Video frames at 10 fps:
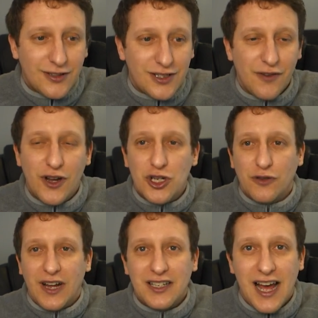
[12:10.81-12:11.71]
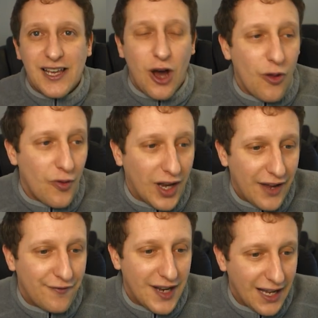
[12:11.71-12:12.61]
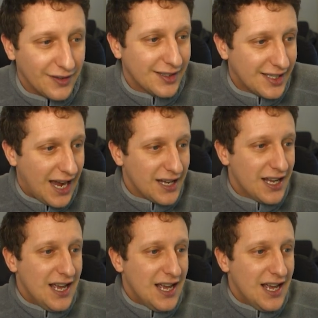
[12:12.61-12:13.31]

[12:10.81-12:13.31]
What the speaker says: to Virgil van Dijk on the left-hand side.